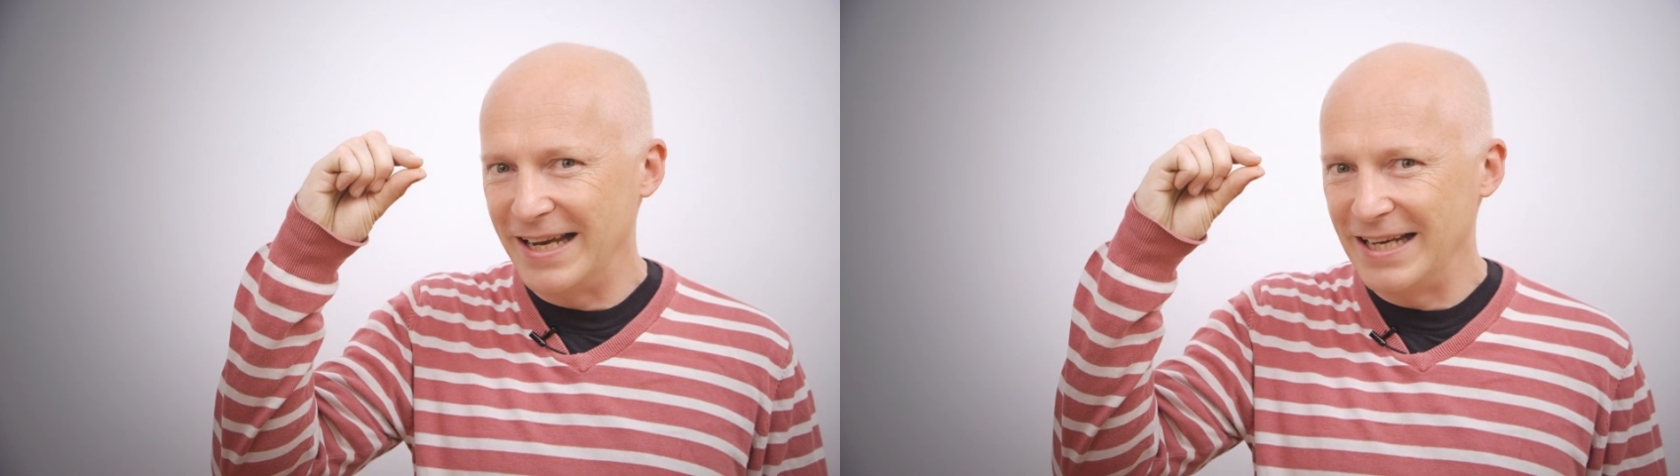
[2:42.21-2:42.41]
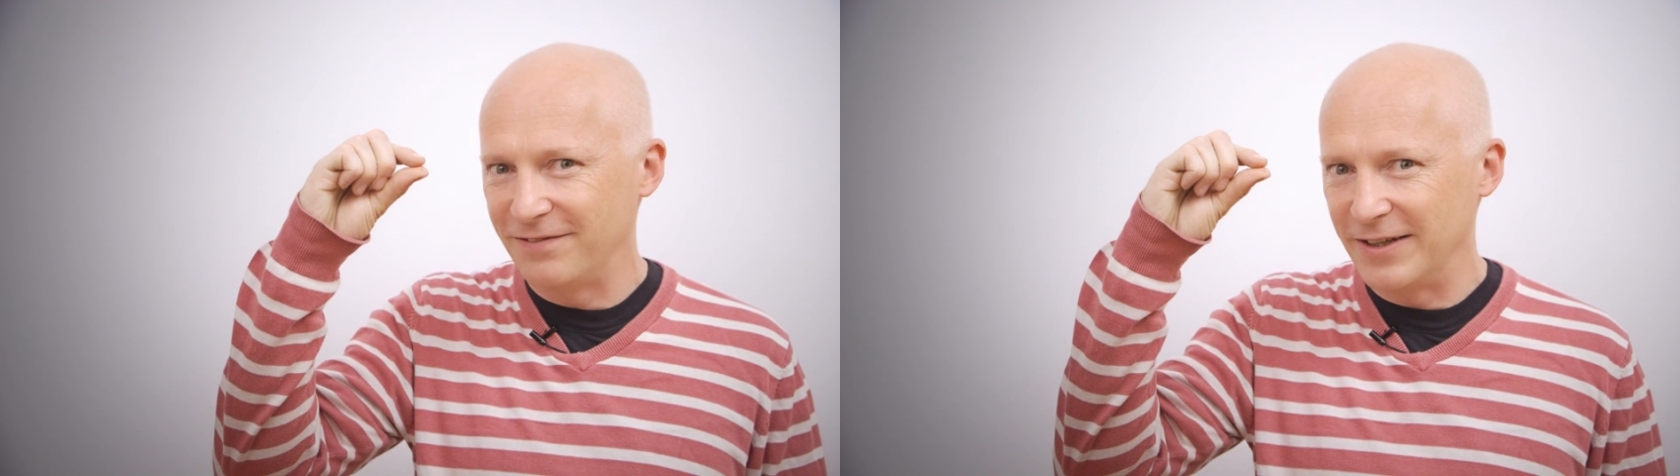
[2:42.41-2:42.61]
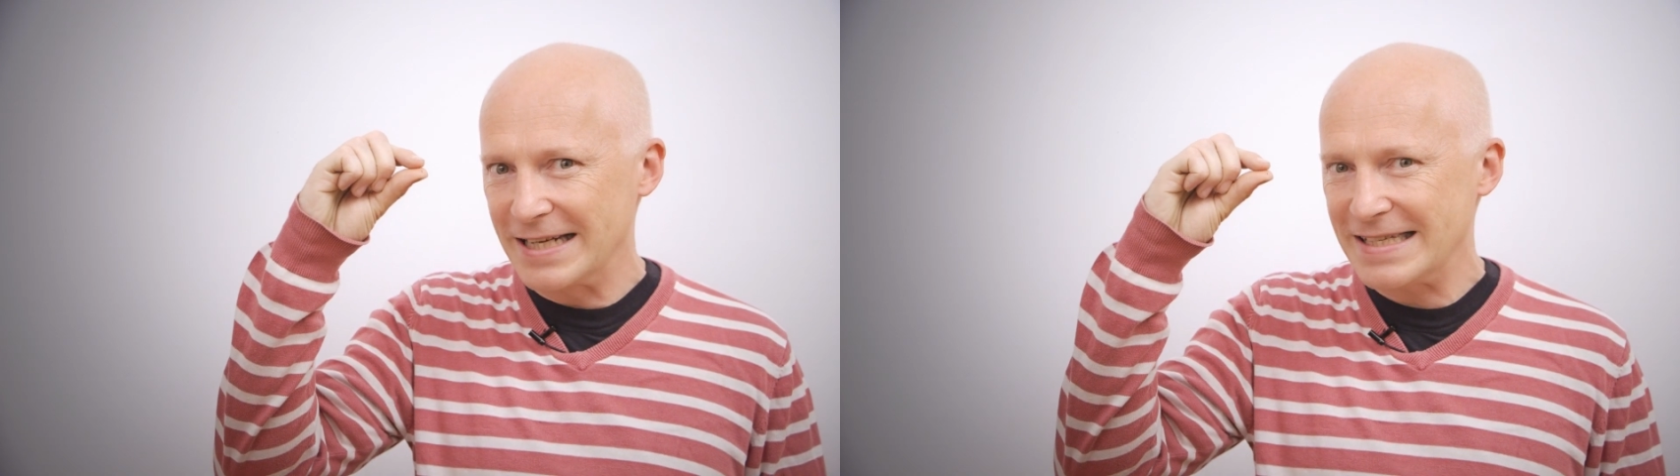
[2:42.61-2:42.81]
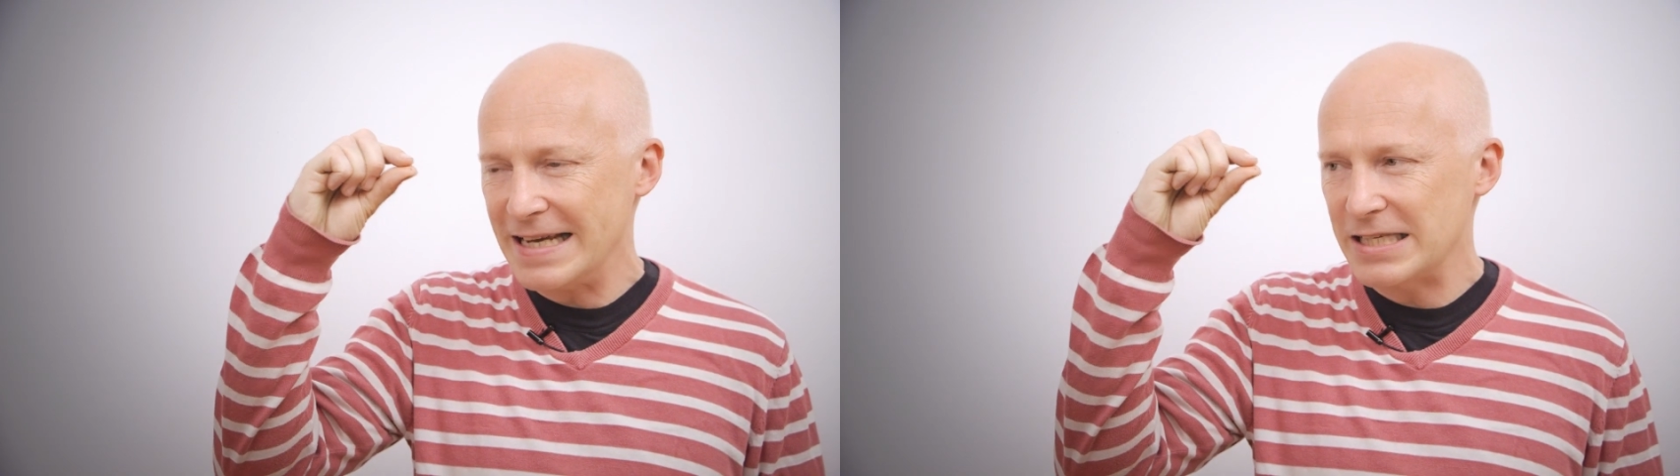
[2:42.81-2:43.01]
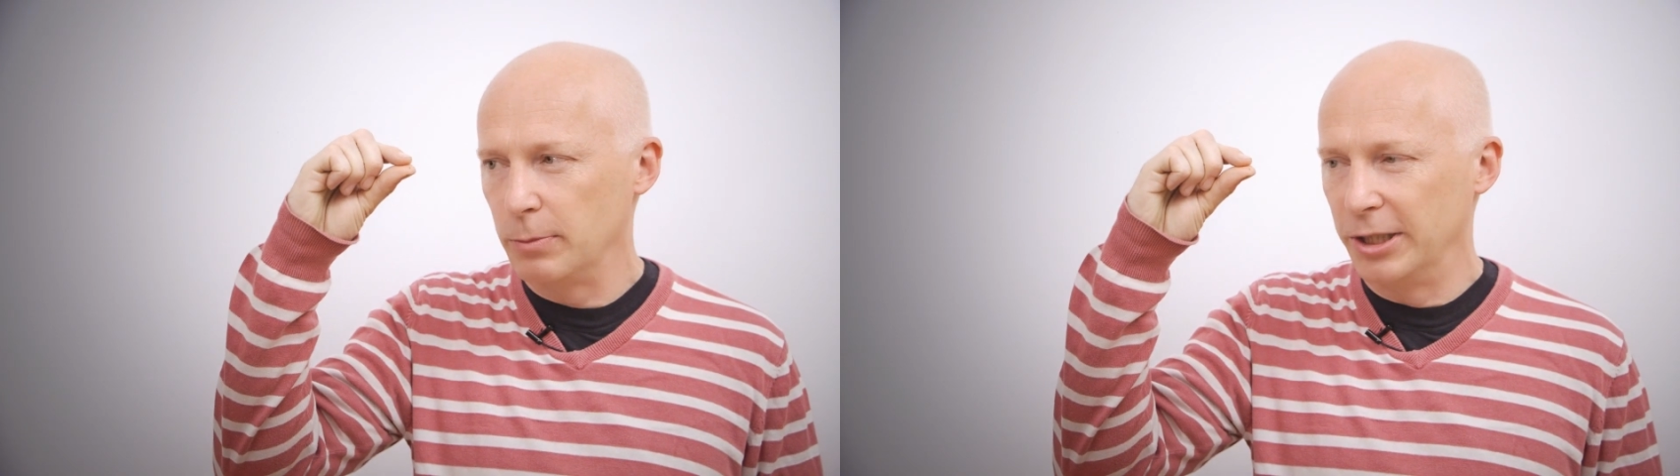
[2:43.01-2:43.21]
they're
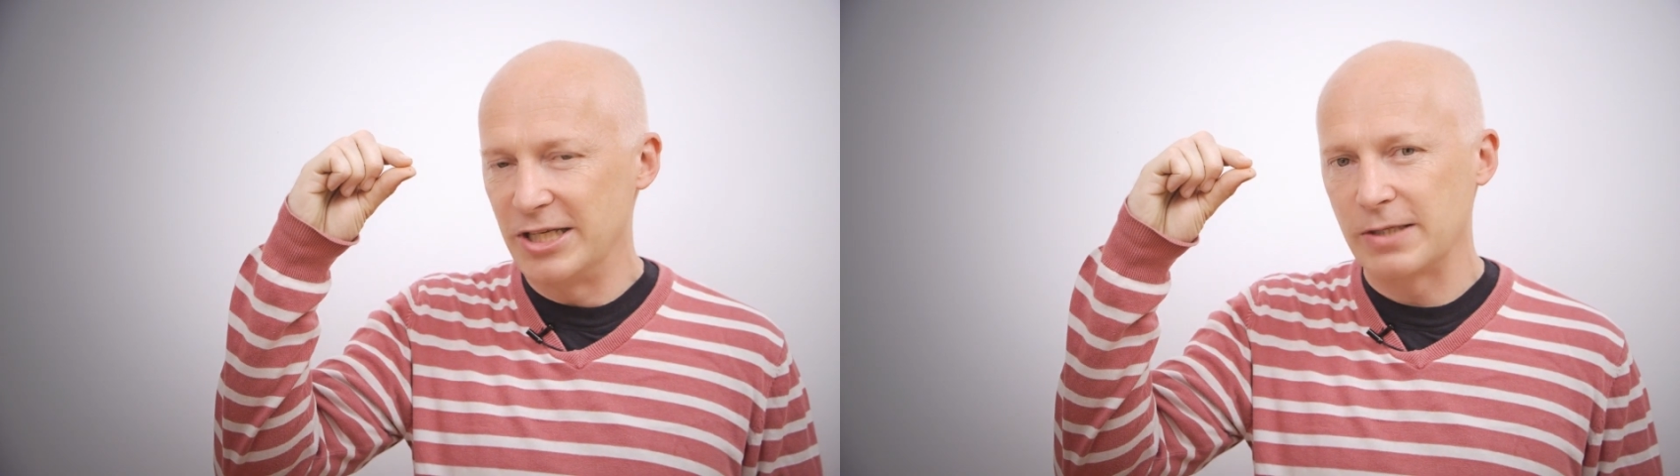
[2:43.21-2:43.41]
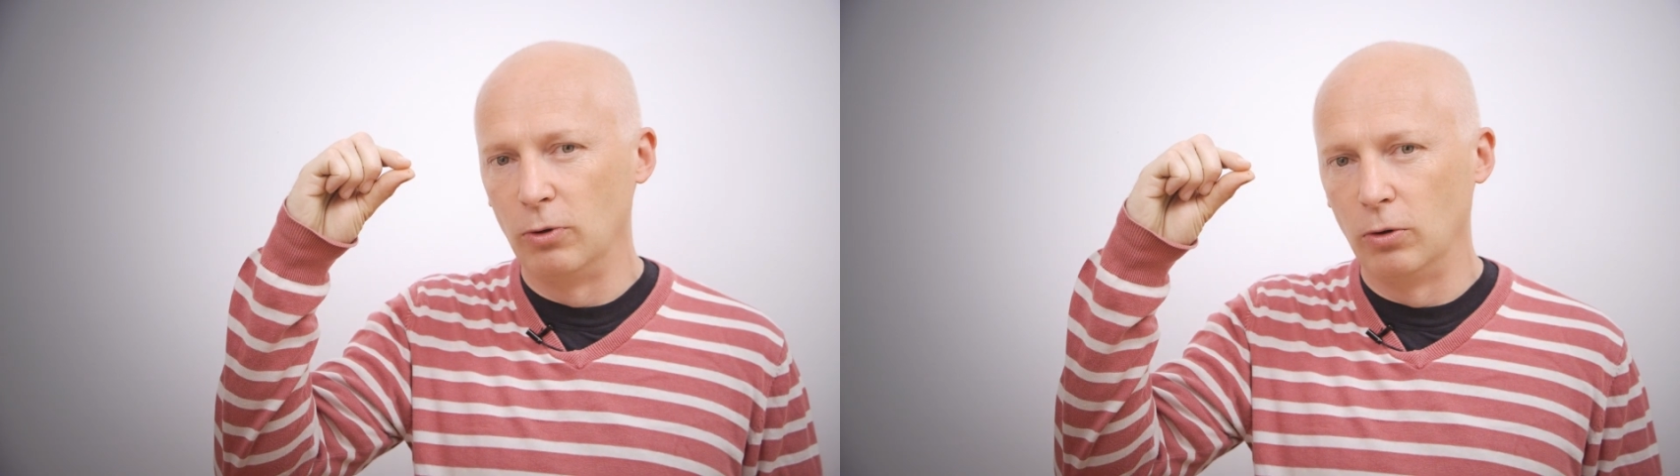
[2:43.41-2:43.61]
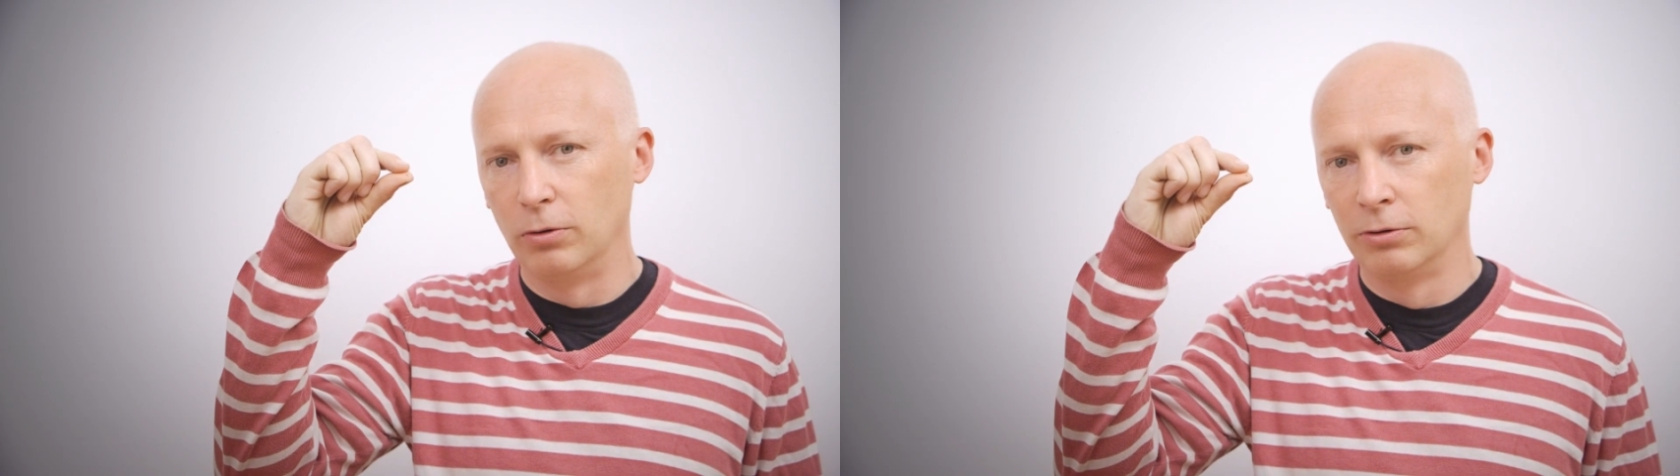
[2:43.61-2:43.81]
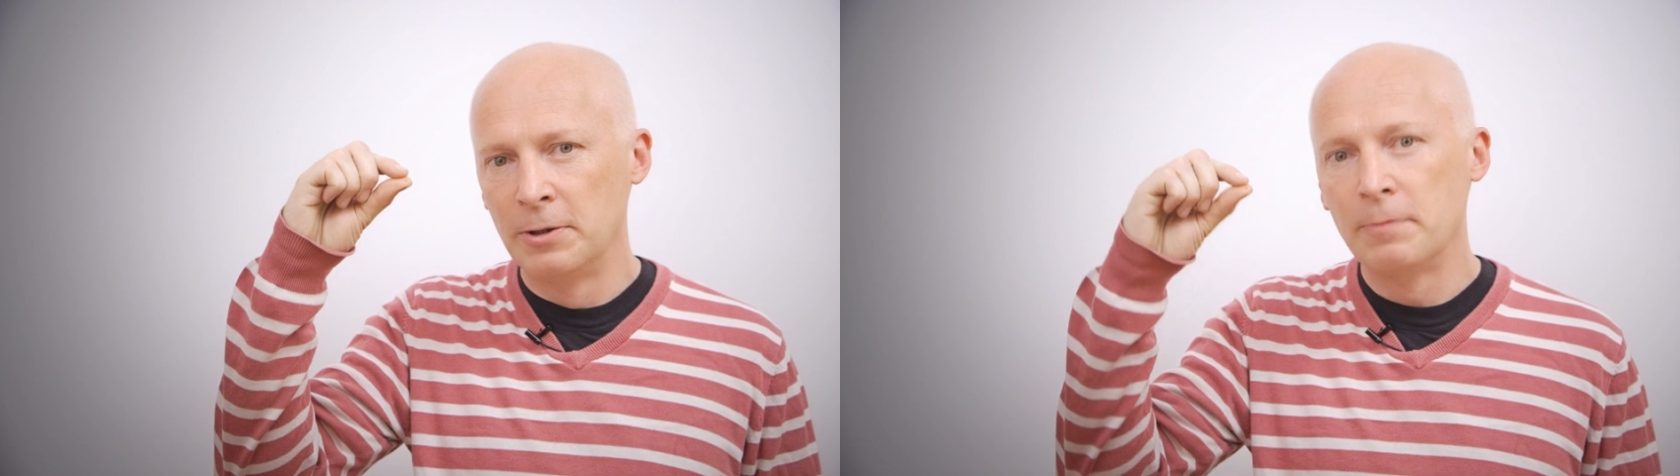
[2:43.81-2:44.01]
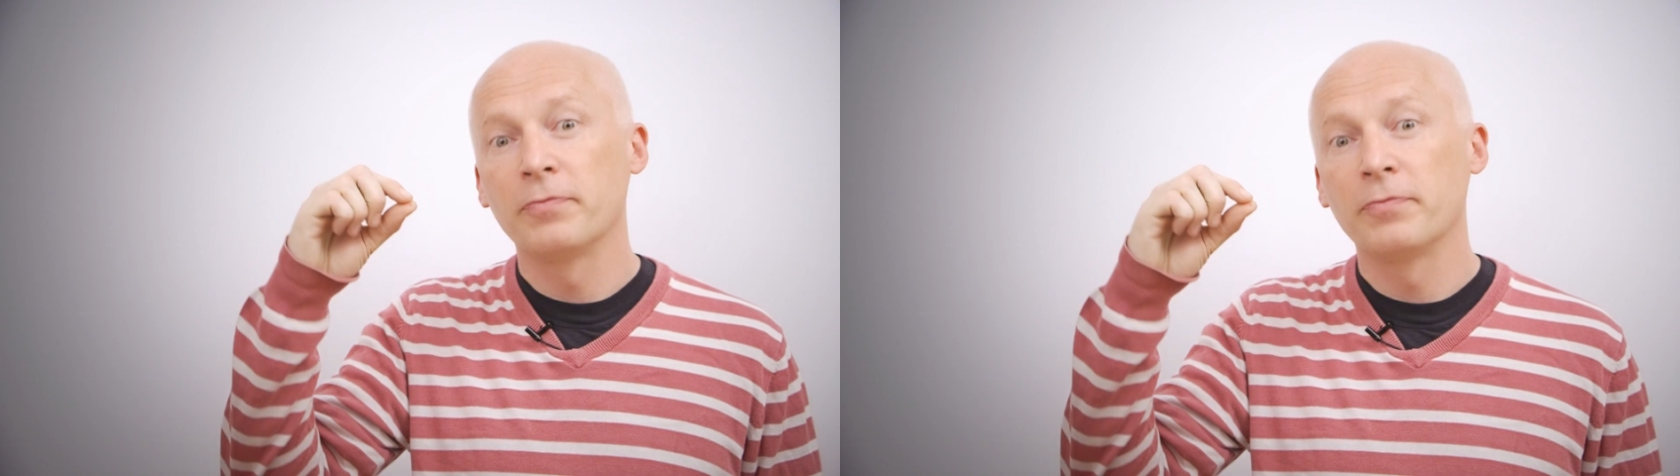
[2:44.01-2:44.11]
infinitesimally small,